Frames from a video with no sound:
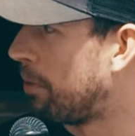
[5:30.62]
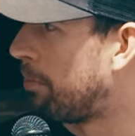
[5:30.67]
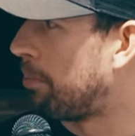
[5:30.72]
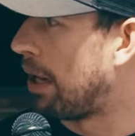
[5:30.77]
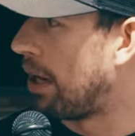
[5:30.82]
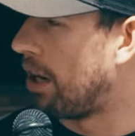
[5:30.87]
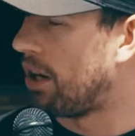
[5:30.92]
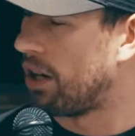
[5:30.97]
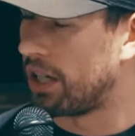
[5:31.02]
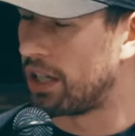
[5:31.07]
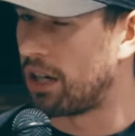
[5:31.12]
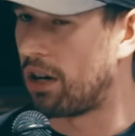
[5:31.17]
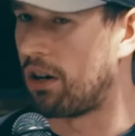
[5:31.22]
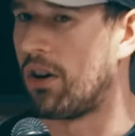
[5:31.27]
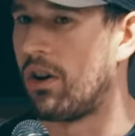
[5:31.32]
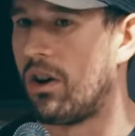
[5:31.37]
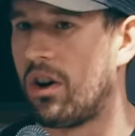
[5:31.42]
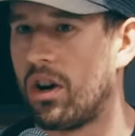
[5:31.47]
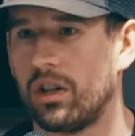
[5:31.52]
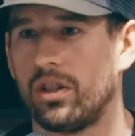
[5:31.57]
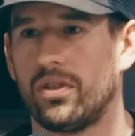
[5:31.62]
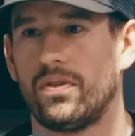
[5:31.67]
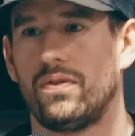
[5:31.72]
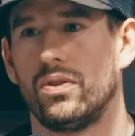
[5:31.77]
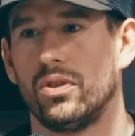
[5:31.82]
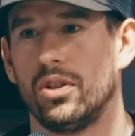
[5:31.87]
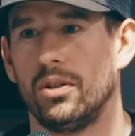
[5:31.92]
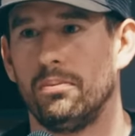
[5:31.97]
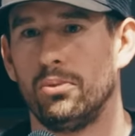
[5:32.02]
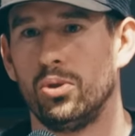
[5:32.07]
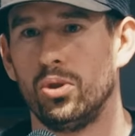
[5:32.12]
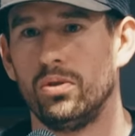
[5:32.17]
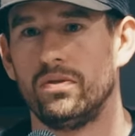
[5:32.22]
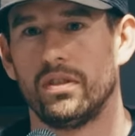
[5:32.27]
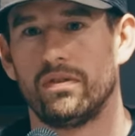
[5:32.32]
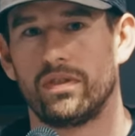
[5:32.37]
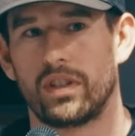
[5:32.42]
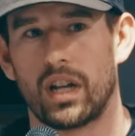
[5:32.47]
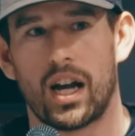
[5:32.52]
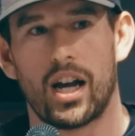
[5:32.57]
preparing our hearts for a move
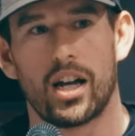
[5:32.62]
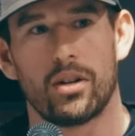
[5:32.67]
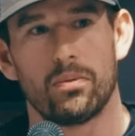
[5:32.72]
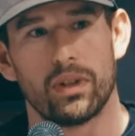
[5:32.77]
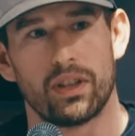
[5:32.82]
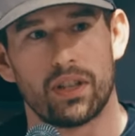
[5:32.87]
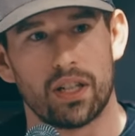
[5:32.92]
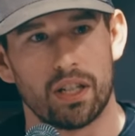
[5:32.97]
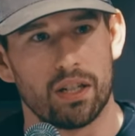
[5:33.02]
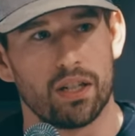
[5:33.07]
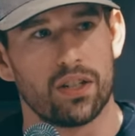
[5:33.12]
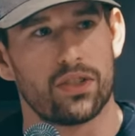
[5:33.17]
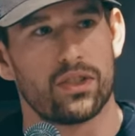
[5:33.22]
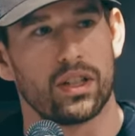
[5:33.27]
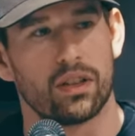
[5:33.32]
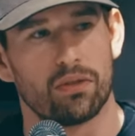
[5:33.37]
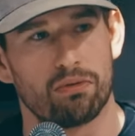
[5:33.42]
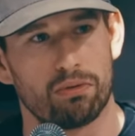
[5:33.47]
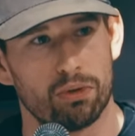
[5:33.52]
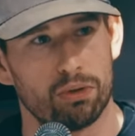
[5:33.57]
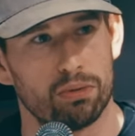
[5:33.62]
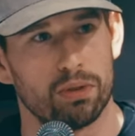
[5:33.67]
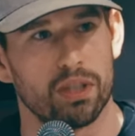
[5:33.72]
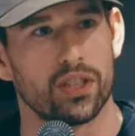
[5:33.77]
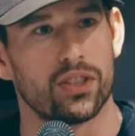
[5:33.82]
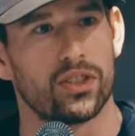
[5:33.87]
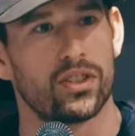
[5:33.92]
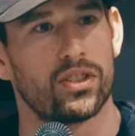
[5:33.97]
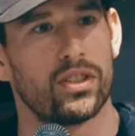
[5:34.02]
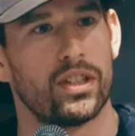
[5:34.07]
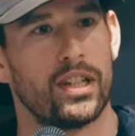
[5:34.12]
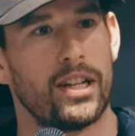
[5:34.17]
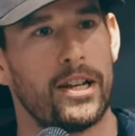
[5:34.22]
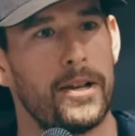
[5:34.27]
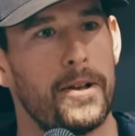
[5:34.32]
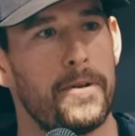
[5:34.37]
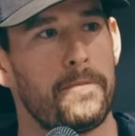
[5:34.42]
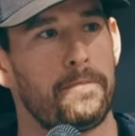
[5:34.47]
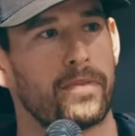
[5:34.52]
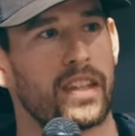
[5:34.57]
of God within us and through us
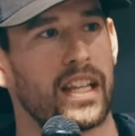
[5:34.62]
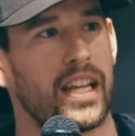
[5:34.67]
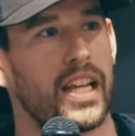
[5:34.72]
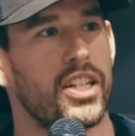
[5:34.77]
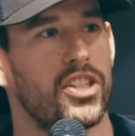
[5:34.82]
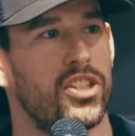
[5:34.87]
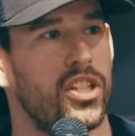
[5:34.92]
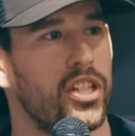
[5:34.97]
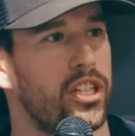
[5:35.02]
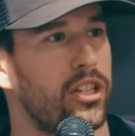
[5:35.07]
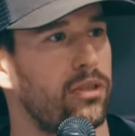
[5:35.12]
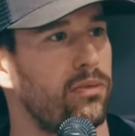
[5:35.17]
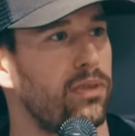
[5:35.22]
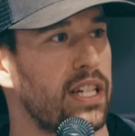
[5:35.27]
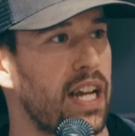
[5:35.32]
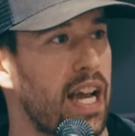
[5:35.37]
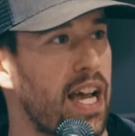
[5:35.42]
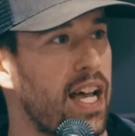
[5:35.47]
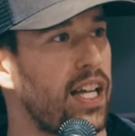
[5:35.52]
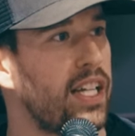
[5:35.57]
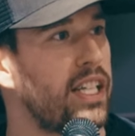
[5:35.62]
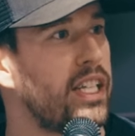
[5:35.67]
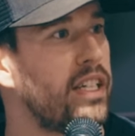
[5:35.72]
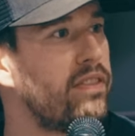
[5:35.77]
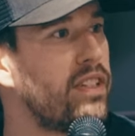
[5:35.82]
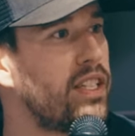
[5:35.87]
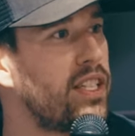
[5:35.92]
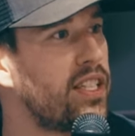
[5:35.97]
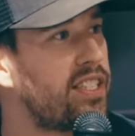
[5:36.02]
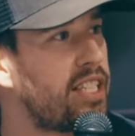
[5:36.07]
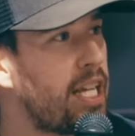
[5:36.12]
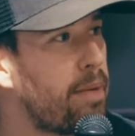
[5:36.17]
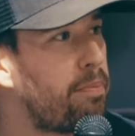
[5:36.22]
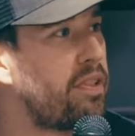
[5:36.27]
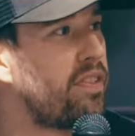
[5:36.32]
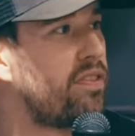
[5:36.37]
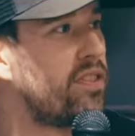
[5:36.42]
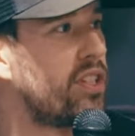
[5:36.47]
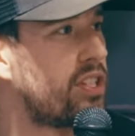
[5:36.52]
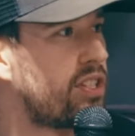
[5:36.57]
is just the reality of the
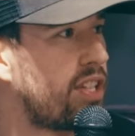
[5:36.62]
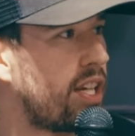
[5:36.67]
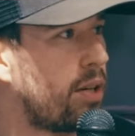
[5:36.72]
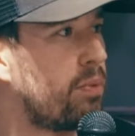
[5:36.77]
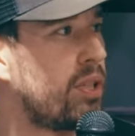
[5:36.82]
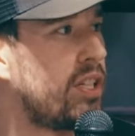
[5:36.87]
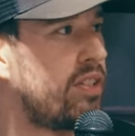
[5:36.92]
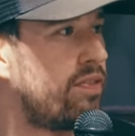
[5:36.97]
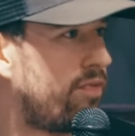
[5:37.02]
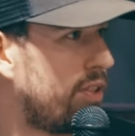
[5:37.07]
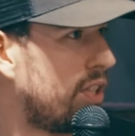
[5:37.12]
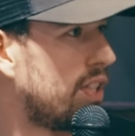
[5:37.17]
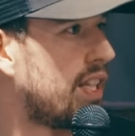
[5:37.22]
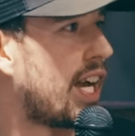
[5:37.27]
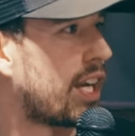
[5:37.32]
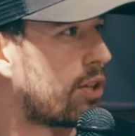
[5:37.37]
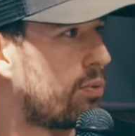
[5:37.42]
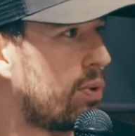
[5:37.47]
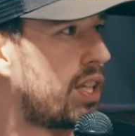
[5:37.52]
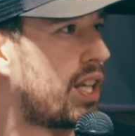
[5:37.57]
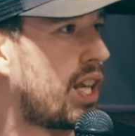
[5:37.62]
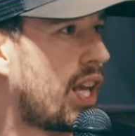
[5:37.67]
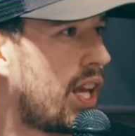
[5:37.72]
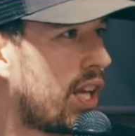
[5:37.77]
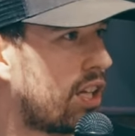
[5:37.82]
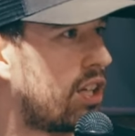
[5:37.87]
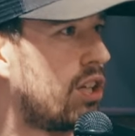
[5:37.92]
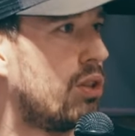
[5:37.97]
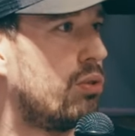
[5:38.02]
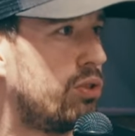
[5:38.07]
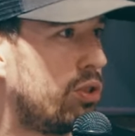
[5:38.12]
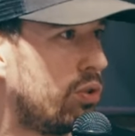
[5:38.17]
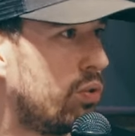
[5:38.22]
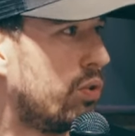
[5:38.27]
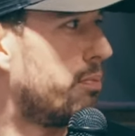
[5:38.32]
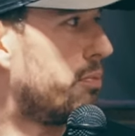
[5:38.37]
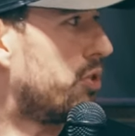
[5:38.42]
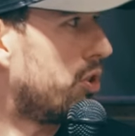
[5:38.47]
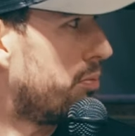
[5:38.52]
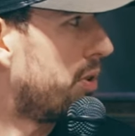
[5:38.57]
deceptiveness that we feel like we can't go to
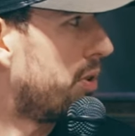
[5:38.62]
him to